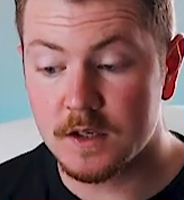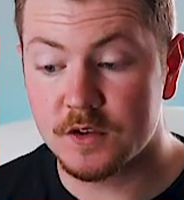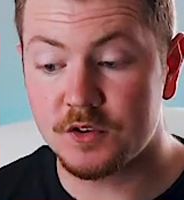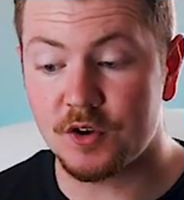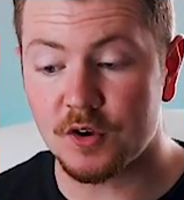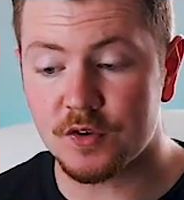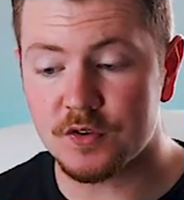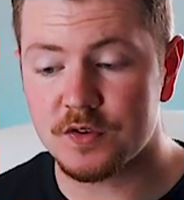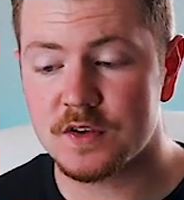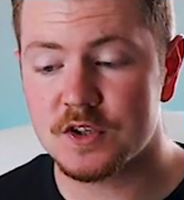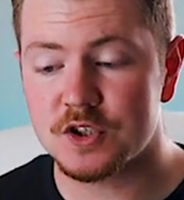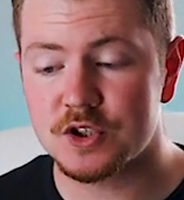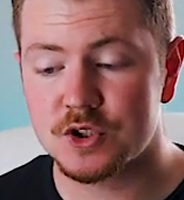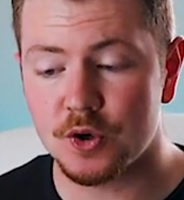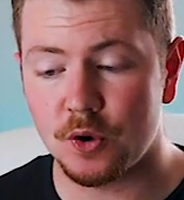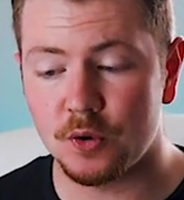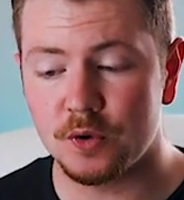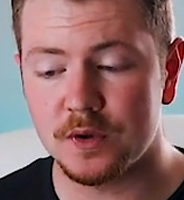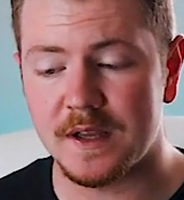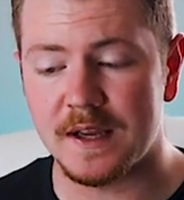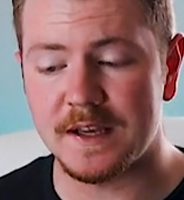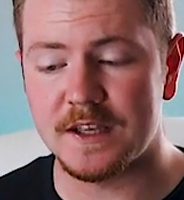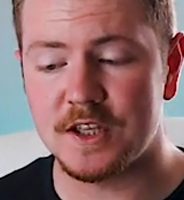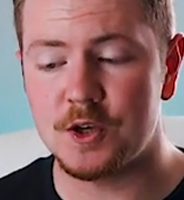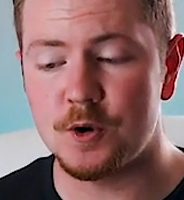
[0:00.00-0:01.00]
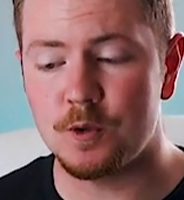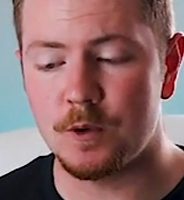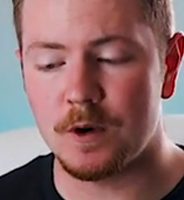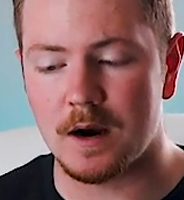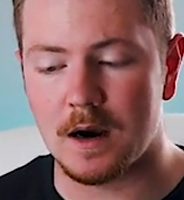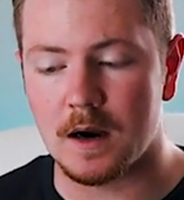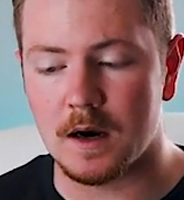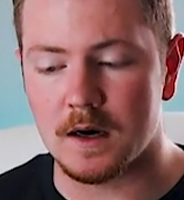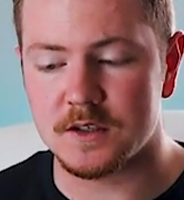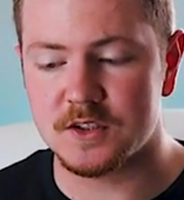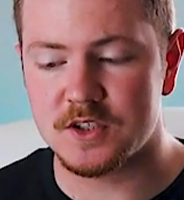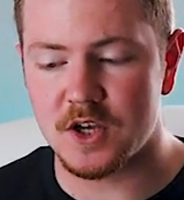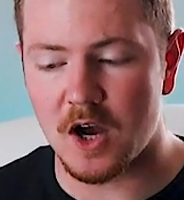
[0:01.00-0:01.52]
Does it show that you
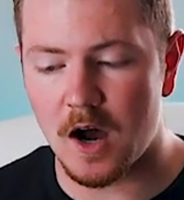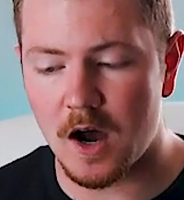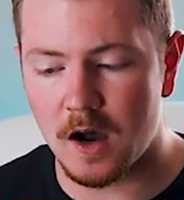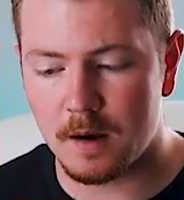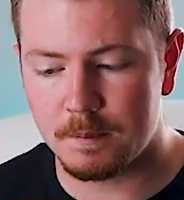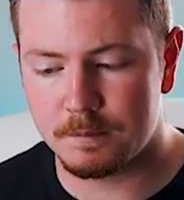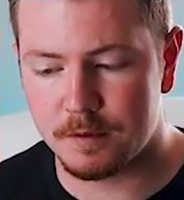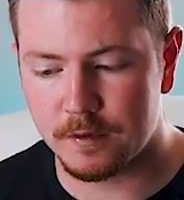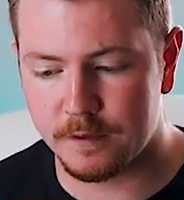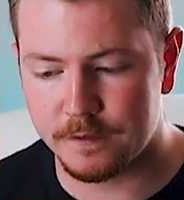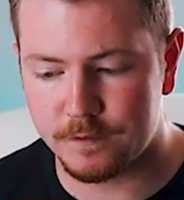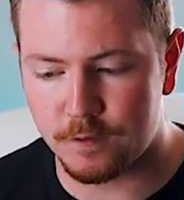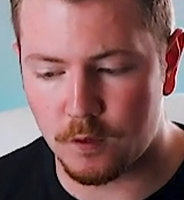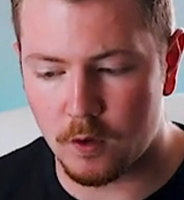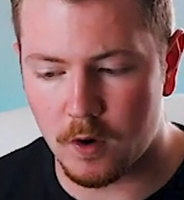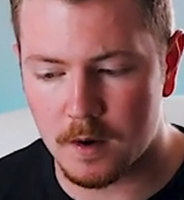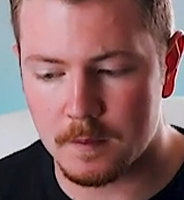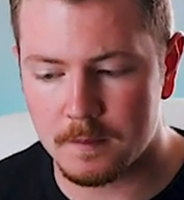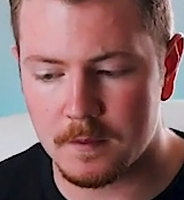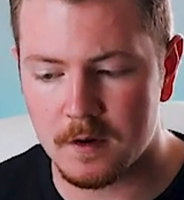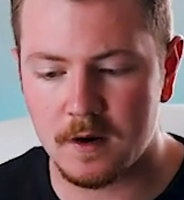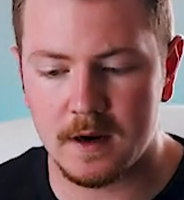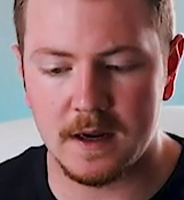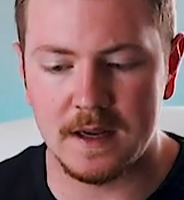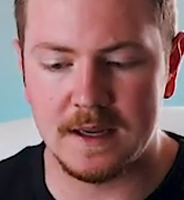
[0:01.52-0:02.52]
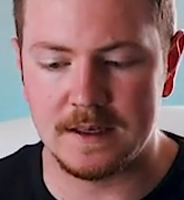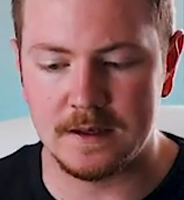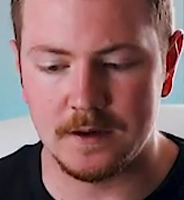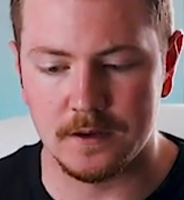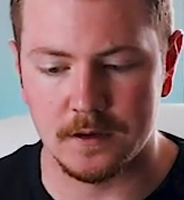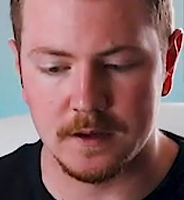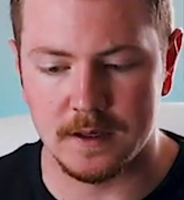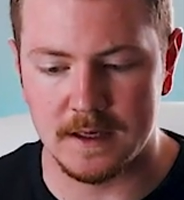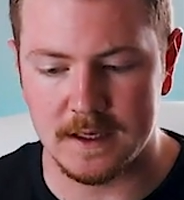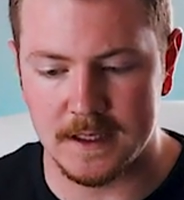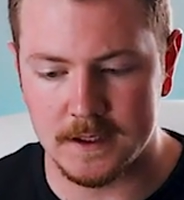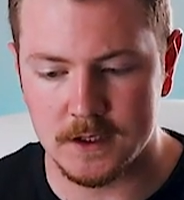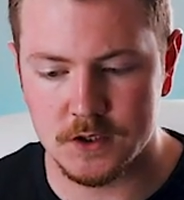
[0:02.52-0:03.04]
are a top performer in your
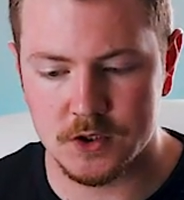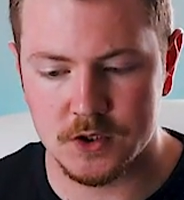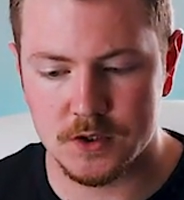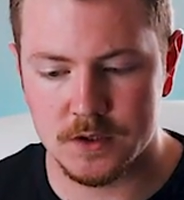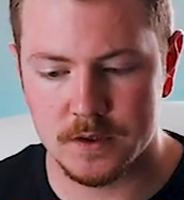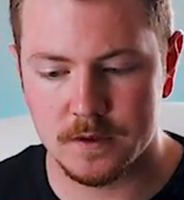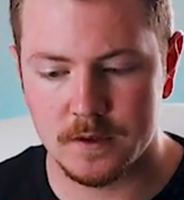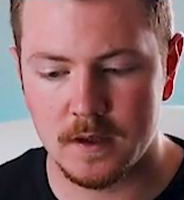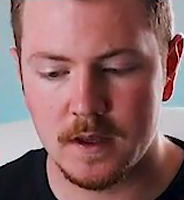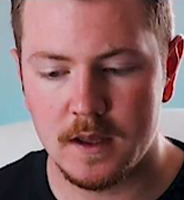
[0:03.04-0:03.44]
niche?